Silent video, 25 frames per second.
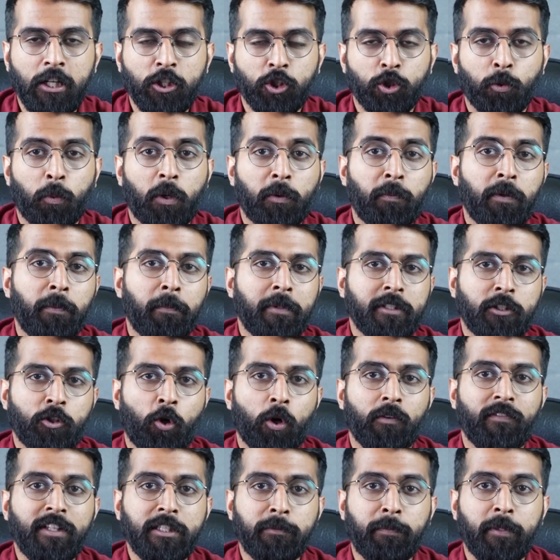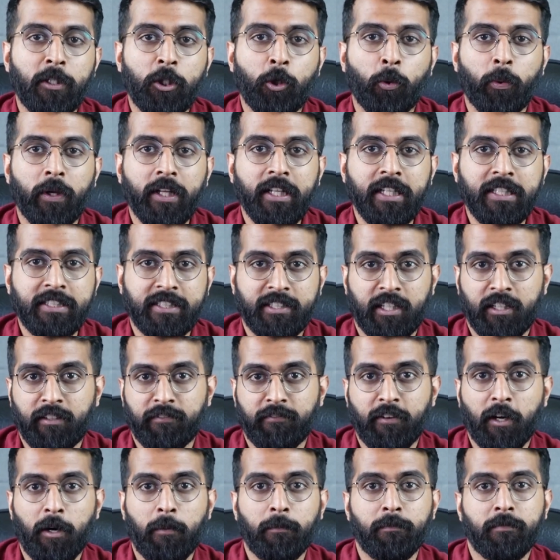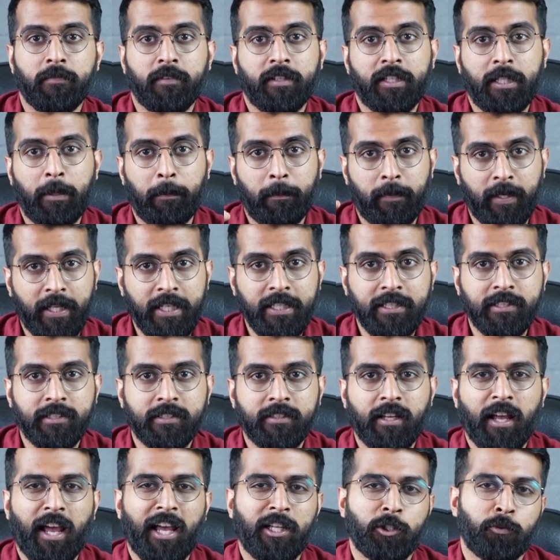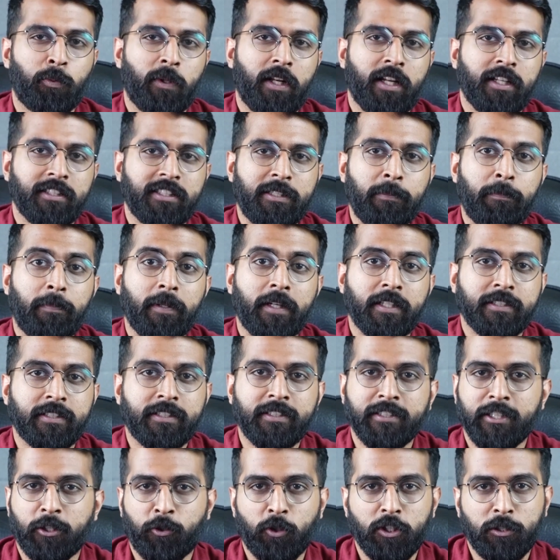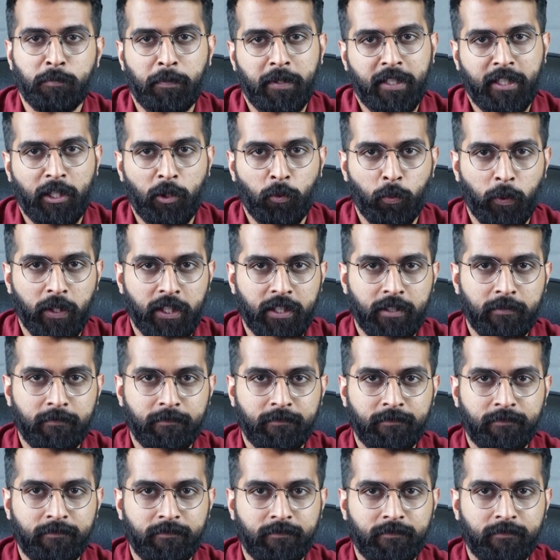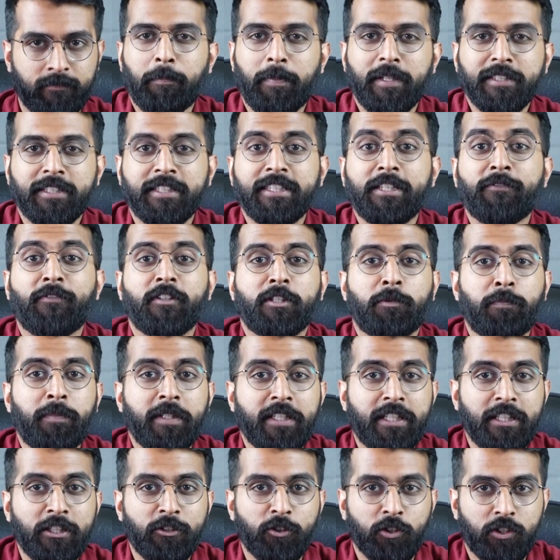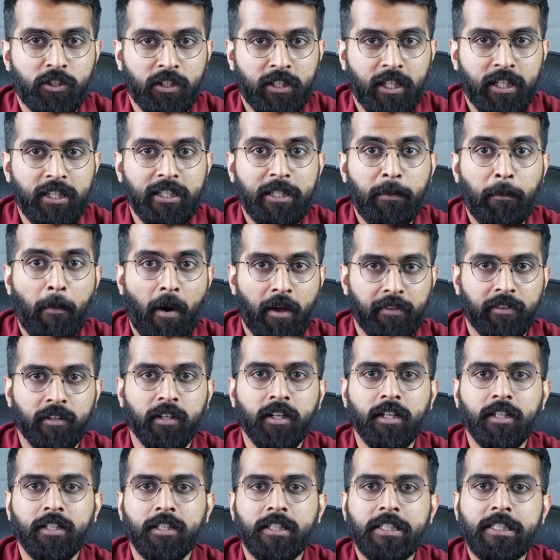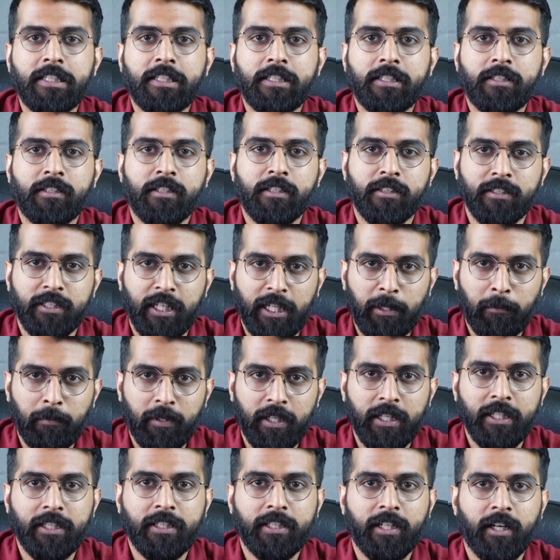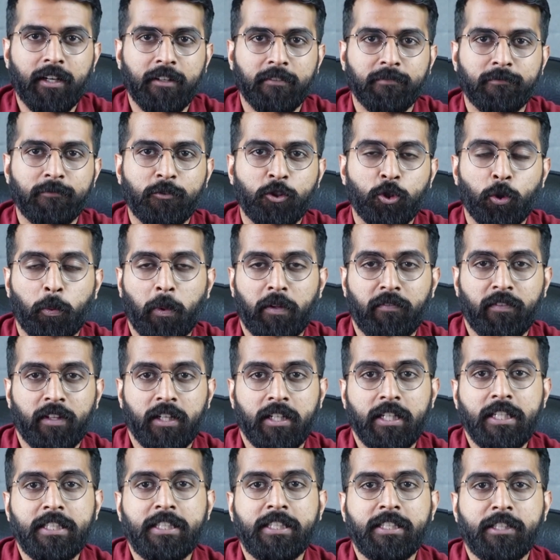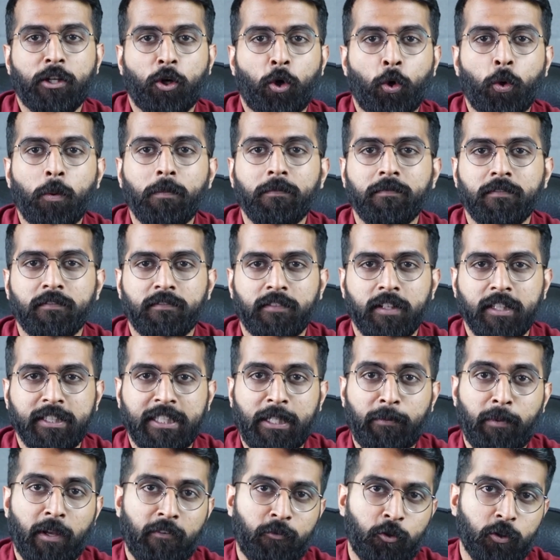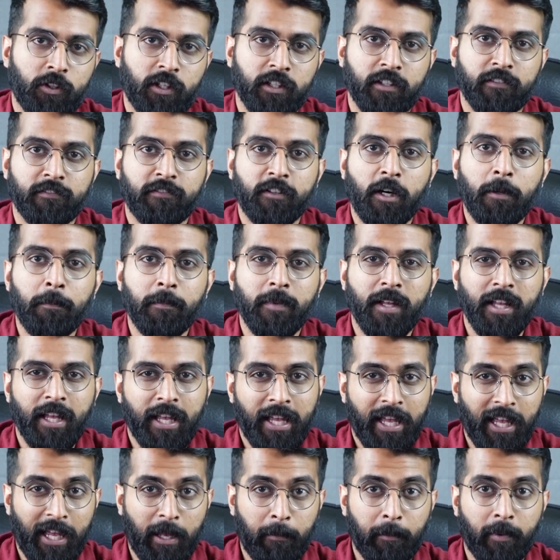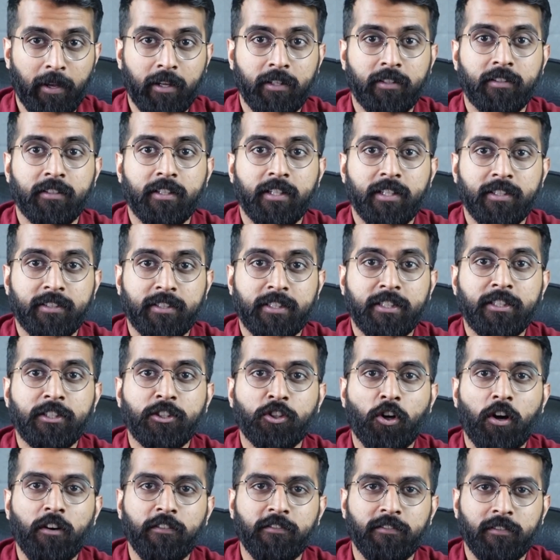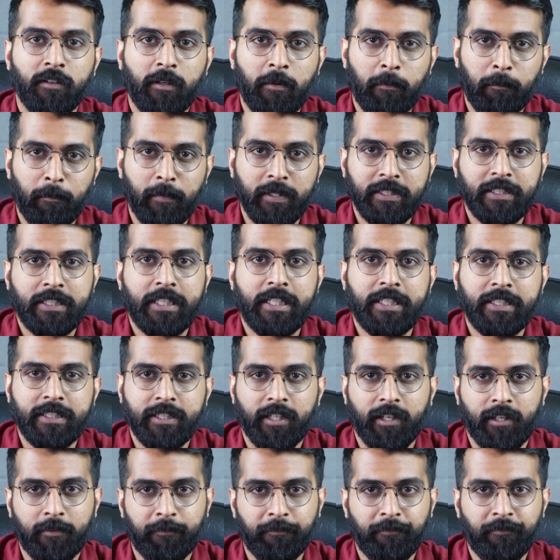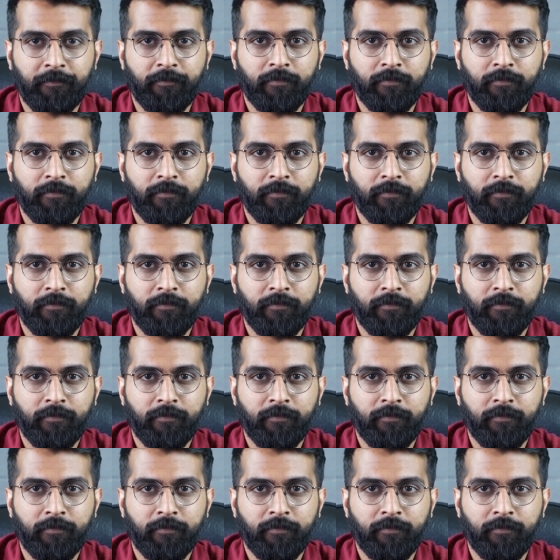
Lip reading: So what we must always be doing is confirm the place as well as the person that you're speaking with. The person that we're speaking to today, the mother, is named Linda. So when we're reaching the home, firstly we have to confirm, am I the residence of Miss Linda?